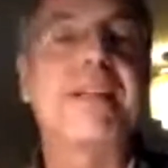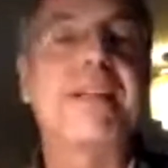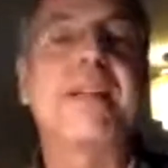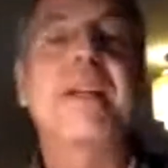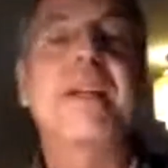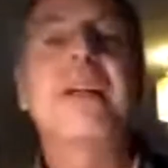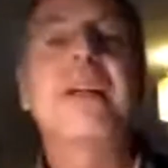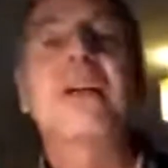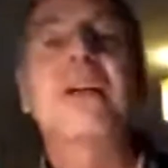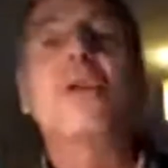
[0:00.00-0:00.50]

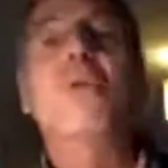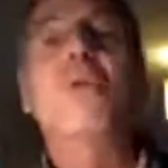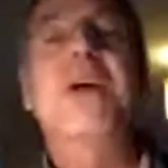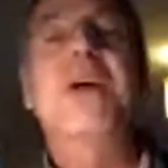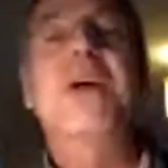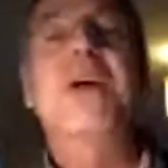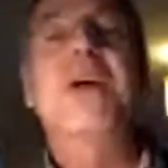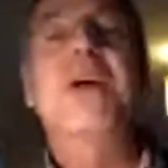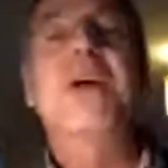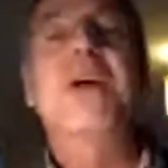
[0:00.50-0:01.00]
Whether
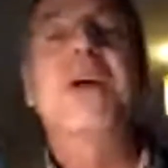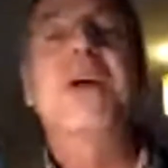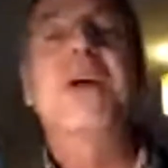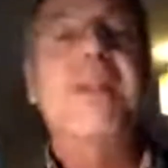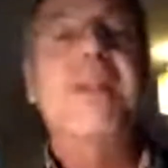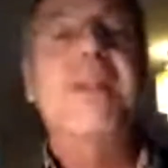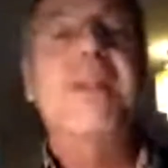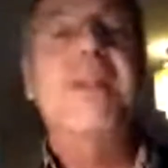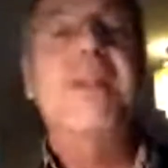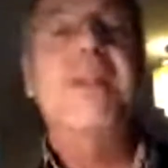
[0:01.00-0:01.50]

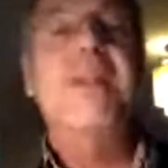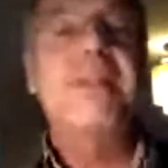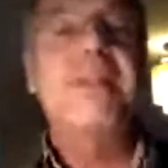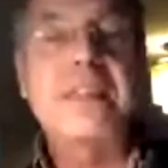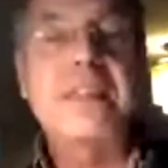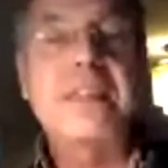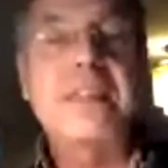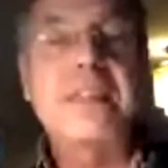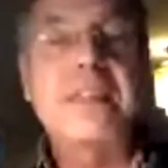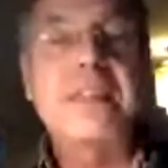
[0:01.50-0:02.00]

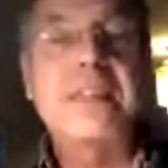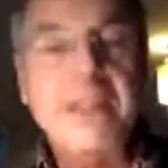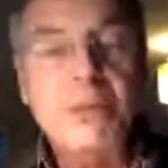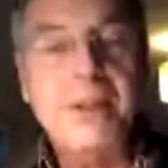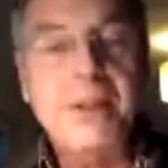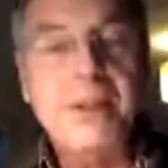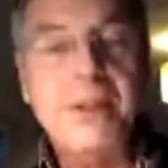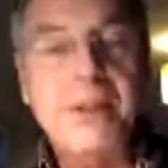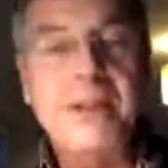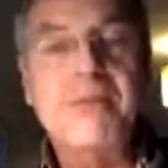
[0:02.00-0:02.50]
that
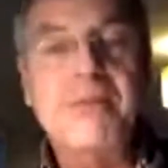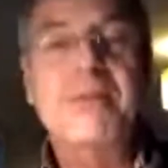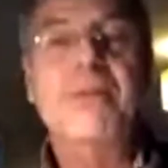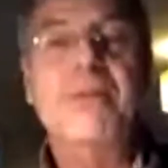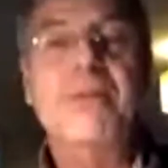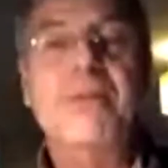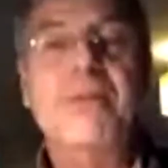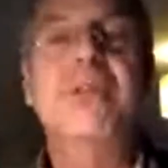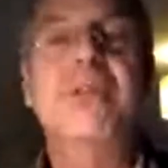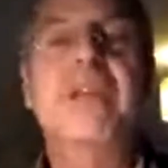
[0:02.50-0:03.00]
heat
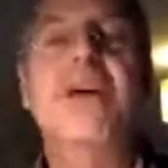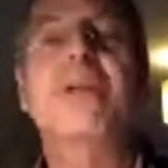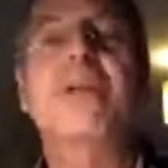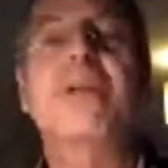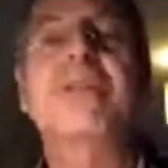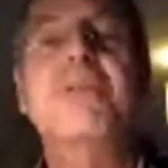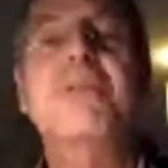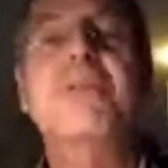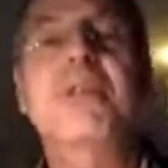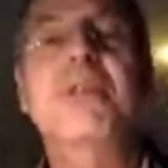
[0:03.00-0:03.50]
wave
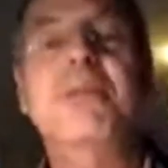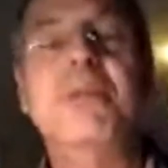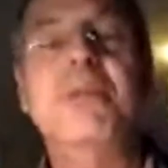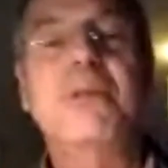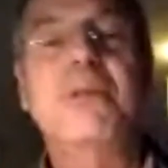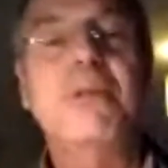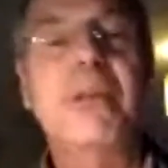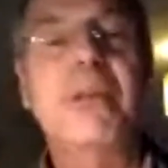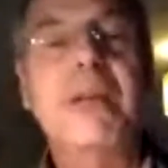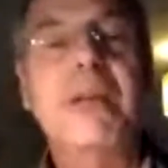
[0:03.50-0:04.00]
was not
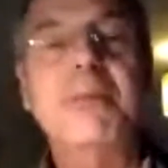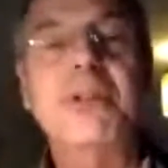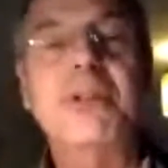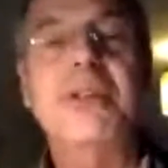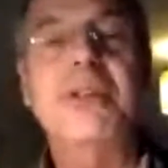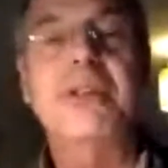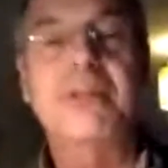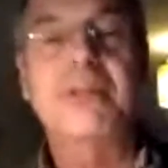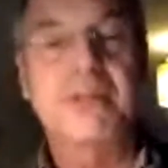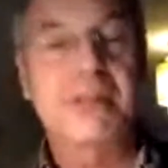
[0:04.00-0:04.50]
climate
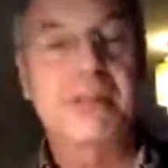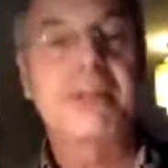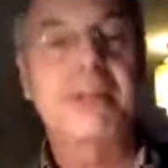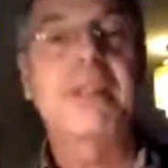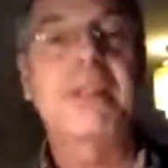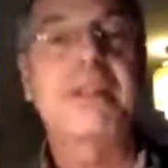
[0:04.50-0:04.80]
change is another